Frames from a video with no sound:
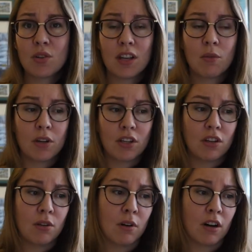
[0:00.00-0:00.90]
so that when
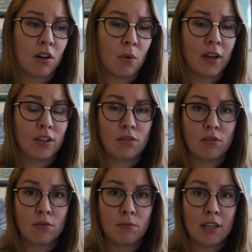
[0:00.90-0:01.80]
you are going
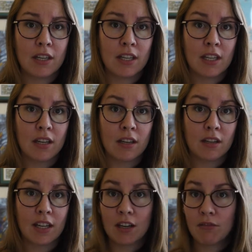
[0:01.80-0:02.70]
to
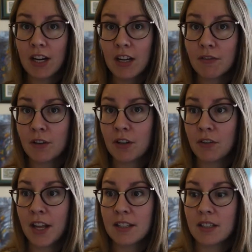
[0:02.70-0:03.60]
be getting ready for
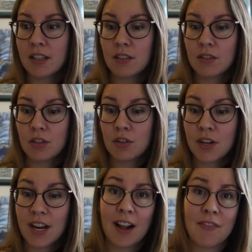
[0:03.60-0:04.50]
your lessons,
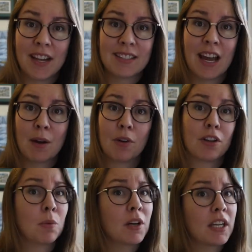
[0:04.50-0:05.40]
you can have that time
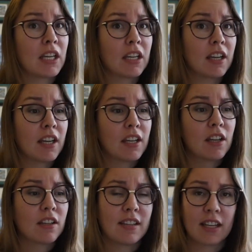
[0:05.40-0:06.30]
while they're working
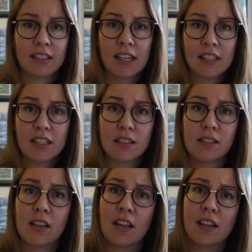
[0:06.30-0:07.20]
to take
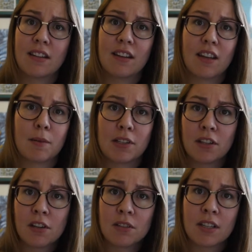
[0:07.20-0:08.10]
attendance, to get your
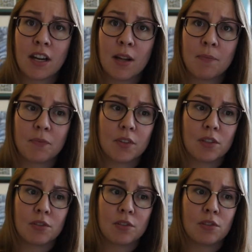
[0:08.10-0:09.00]
material set up,
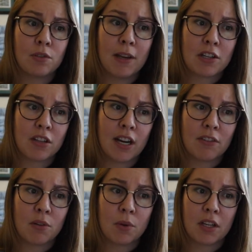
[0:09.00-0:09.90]
to make sure
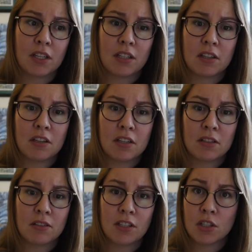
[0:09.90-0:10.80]
everyone
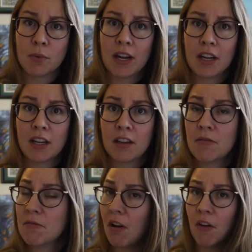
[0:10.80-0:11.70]
is
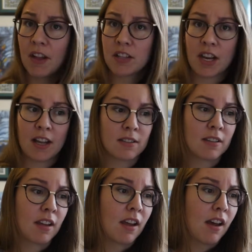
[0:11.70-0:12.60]
situated, all that
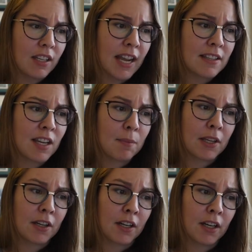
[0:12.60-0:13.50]
jazz. Next
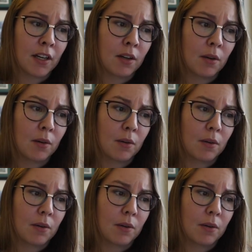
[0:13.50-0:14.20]
up here,